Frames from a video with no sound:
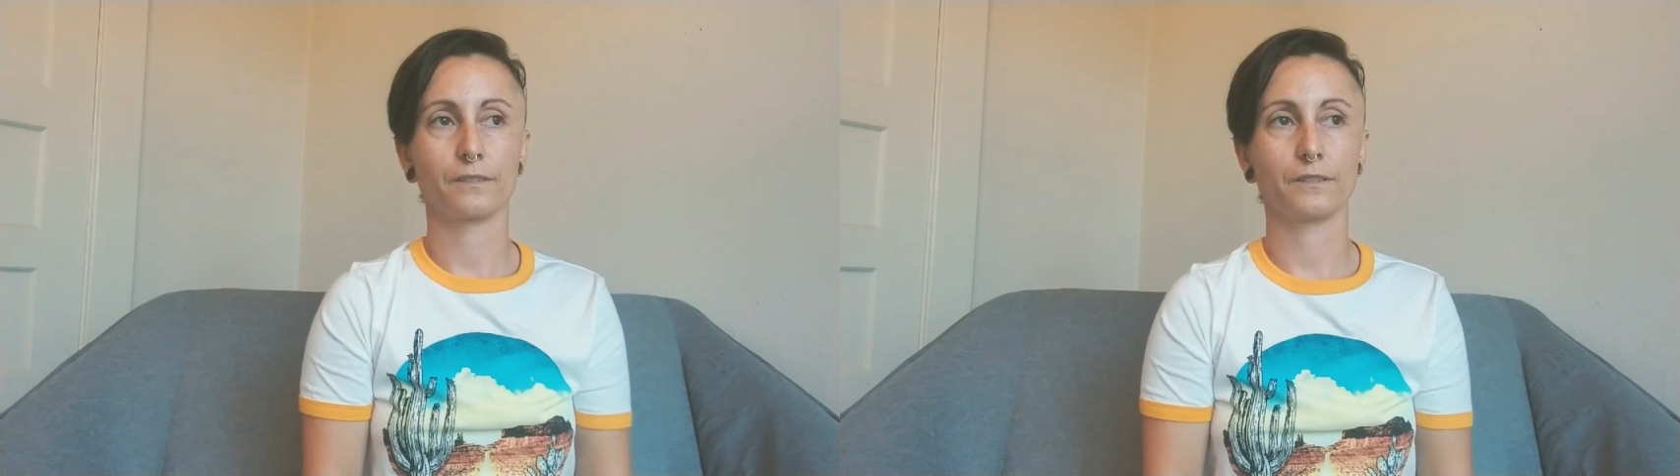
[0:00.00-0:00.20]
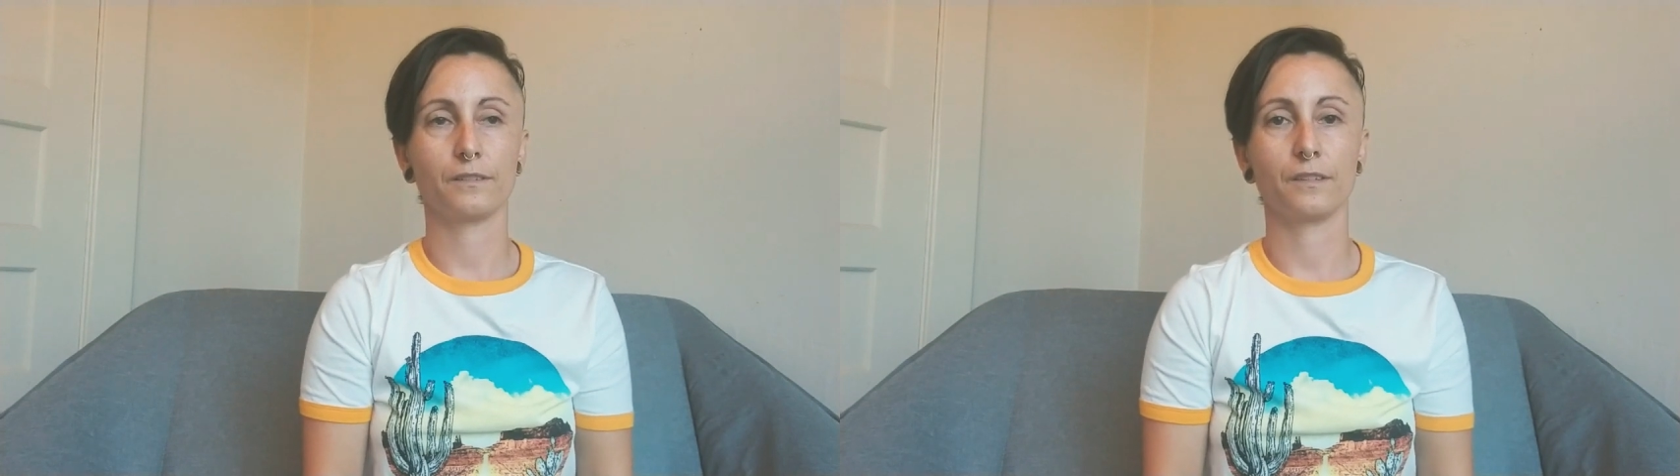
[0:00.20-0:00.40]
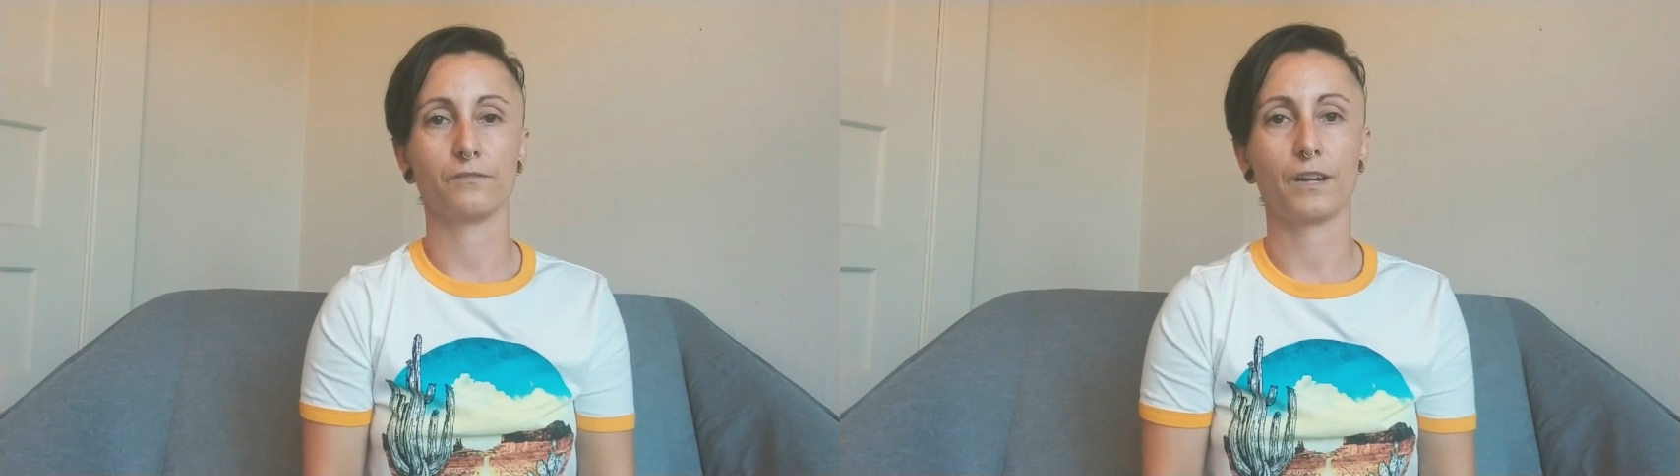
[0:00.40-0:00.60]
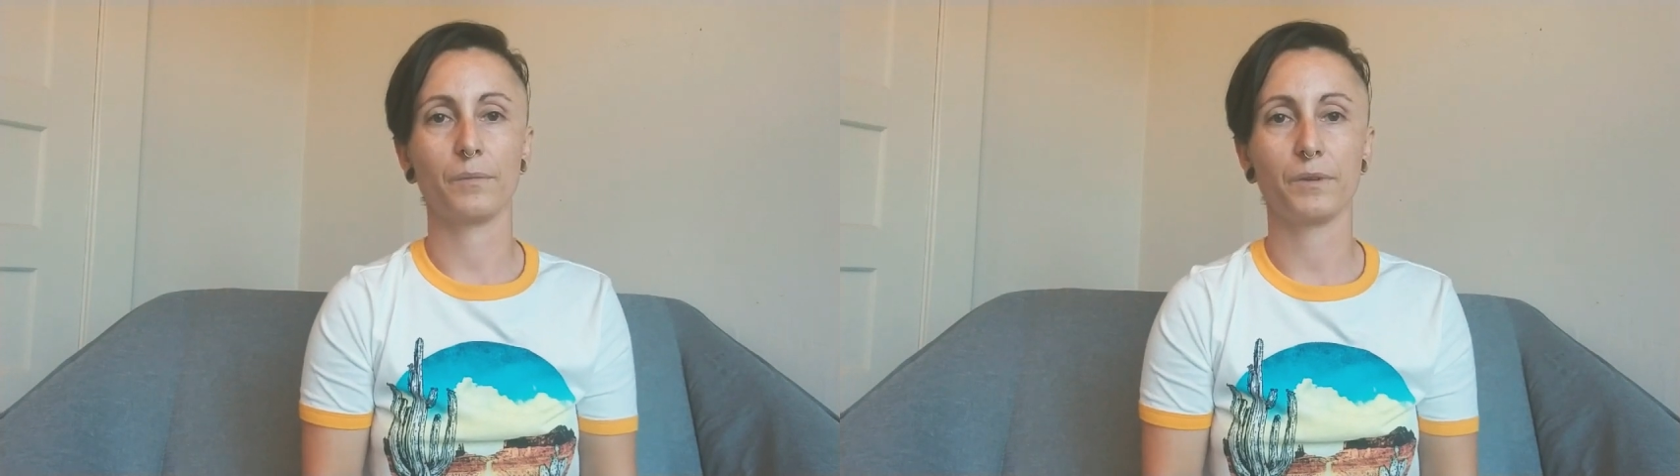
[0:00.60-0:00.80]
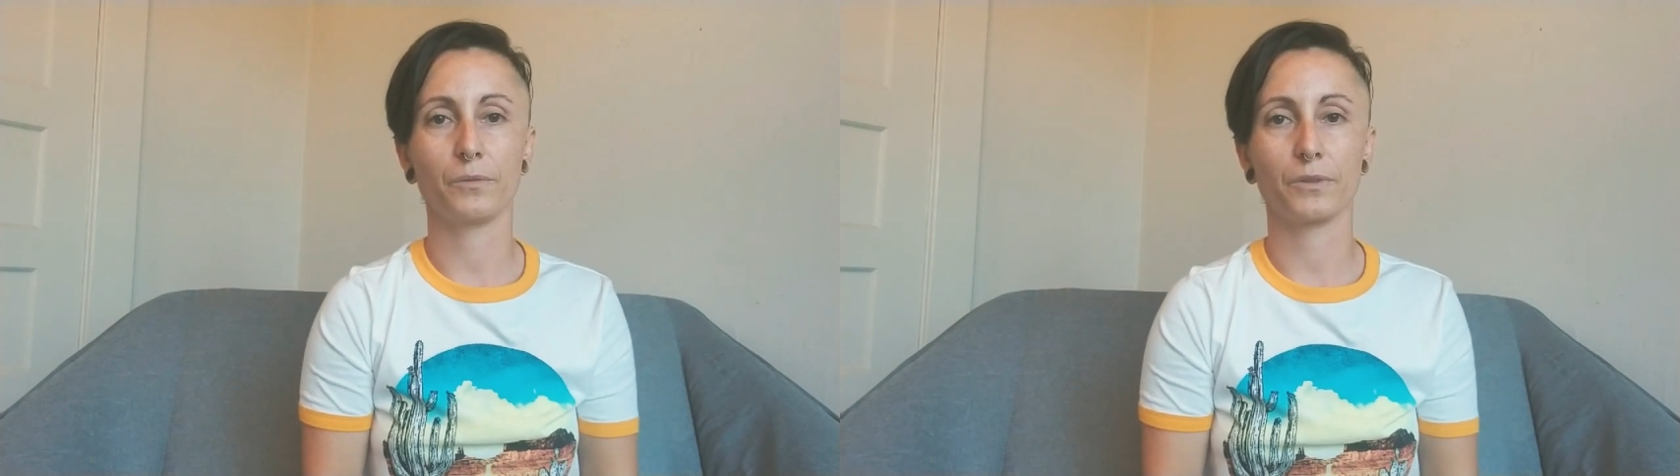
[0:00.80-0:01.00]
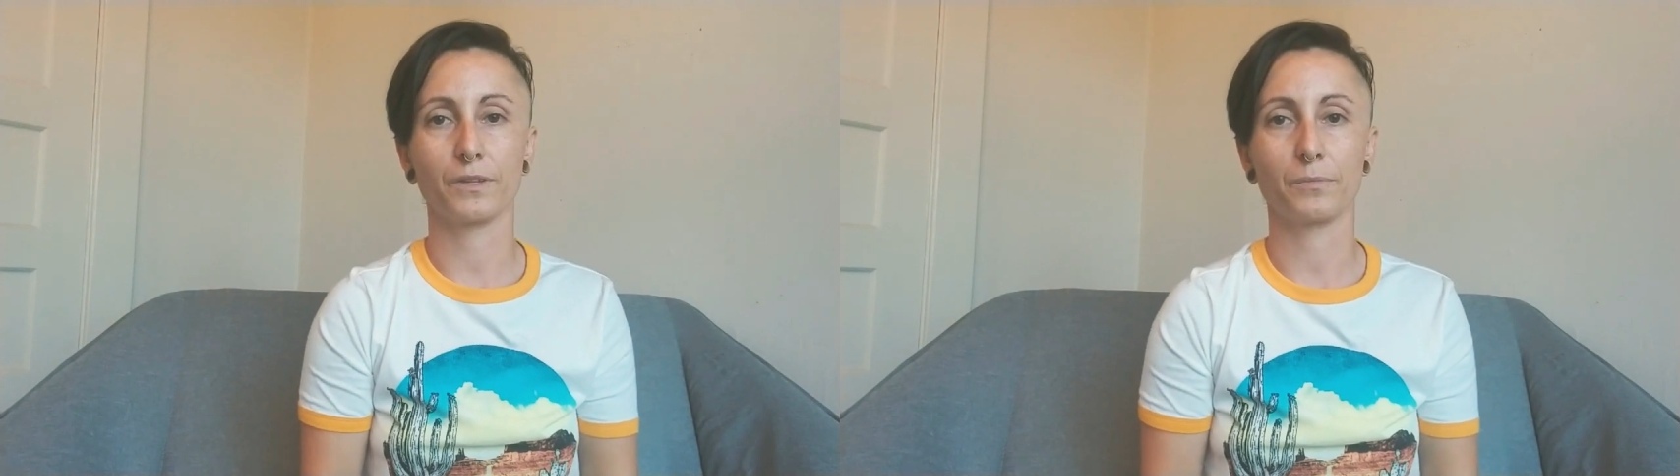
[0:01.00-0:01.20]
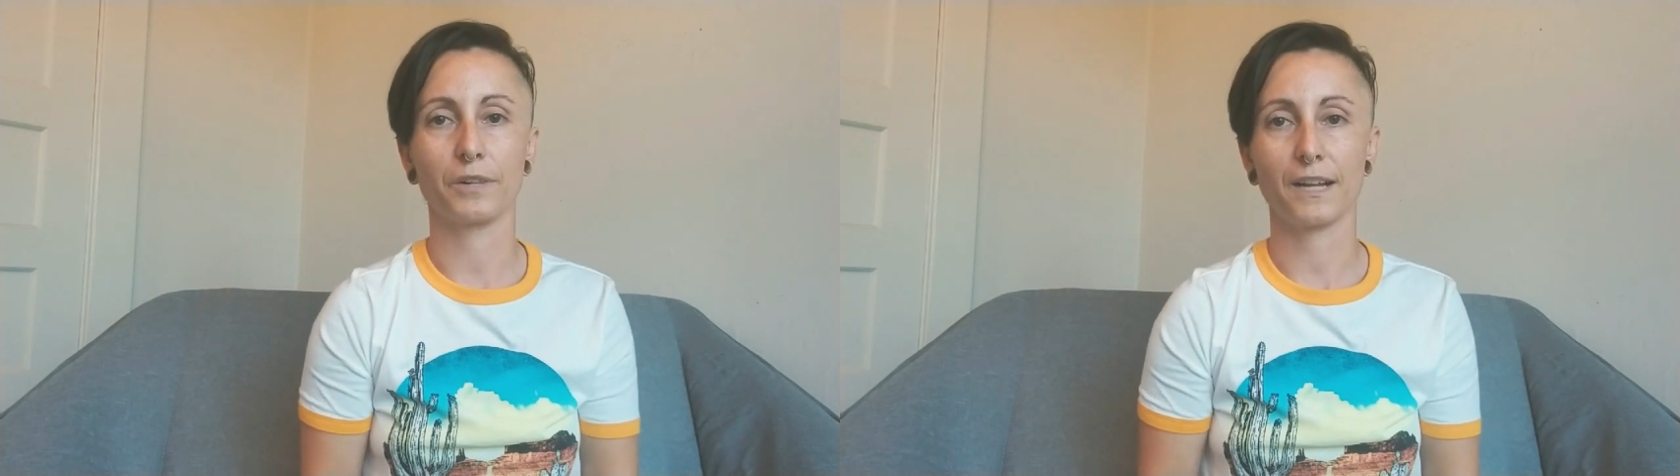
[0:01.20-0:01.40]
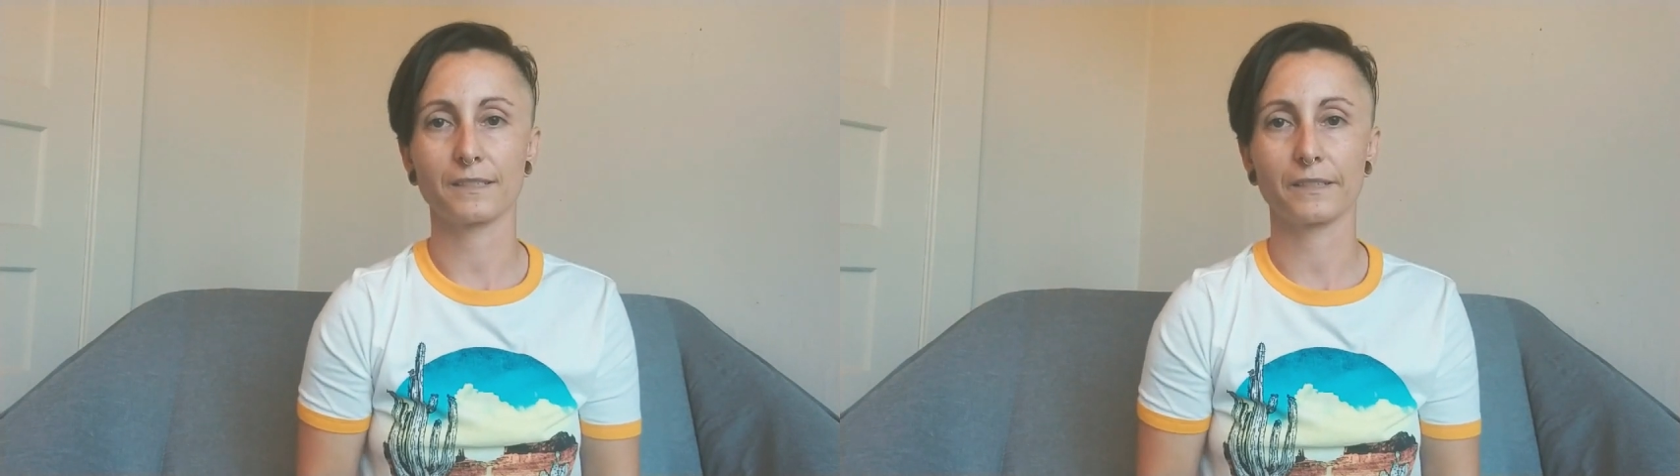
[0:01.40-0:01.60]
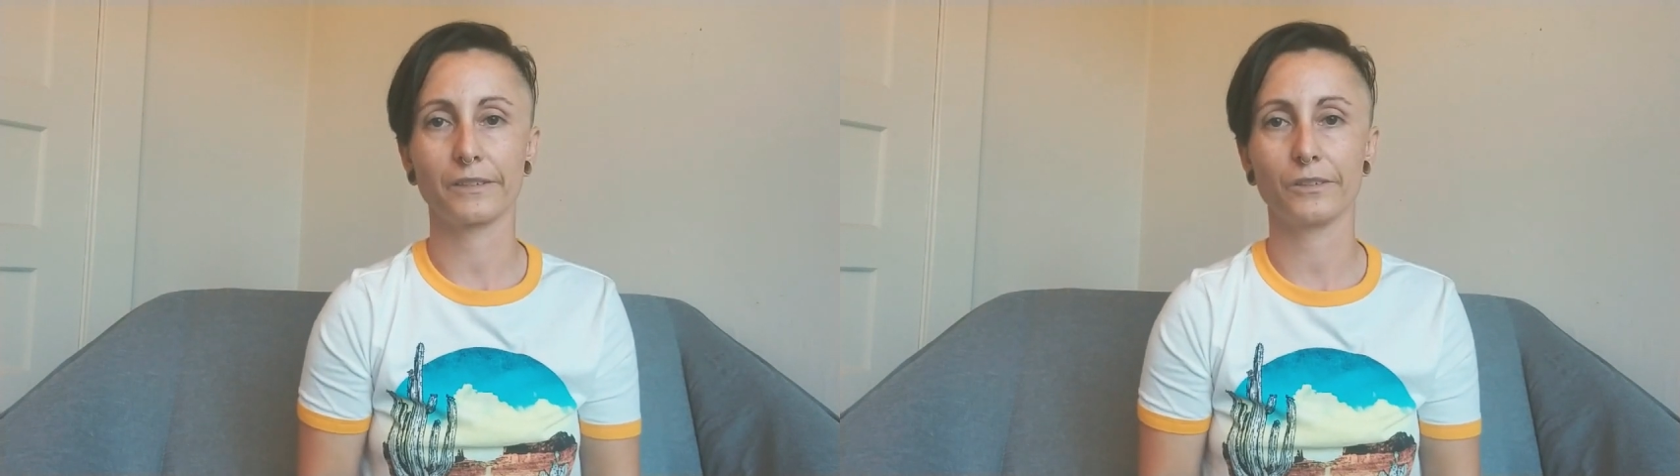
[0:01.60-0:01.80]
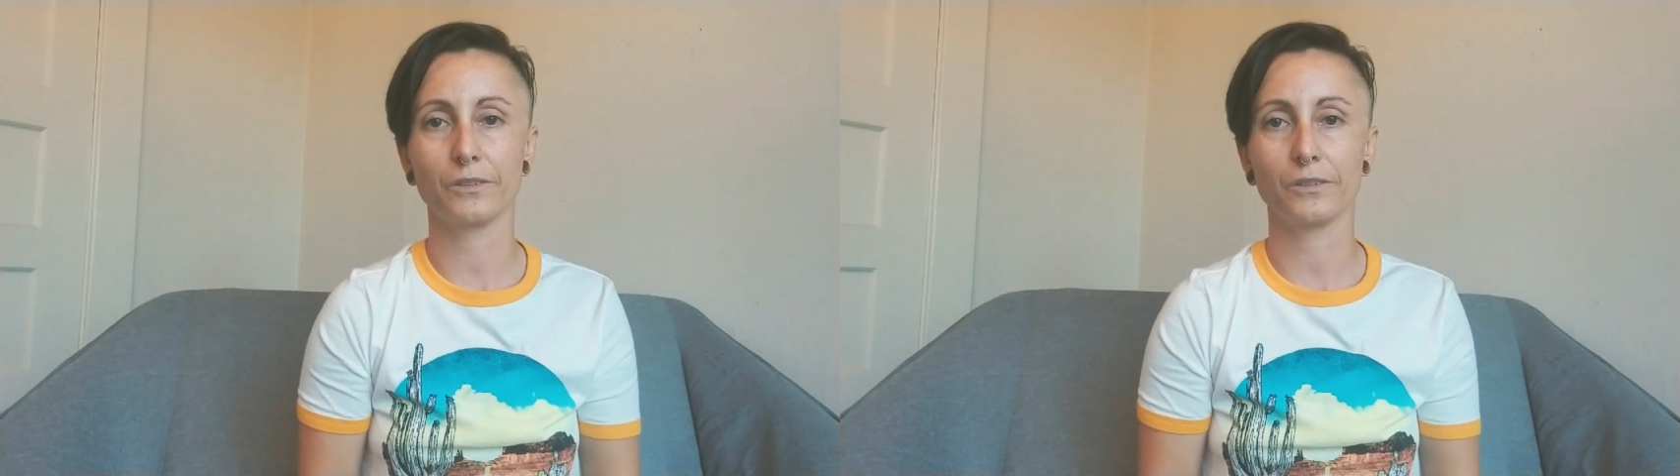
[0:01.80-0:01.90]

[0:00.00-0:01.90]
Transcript: to the environment with all the plastic you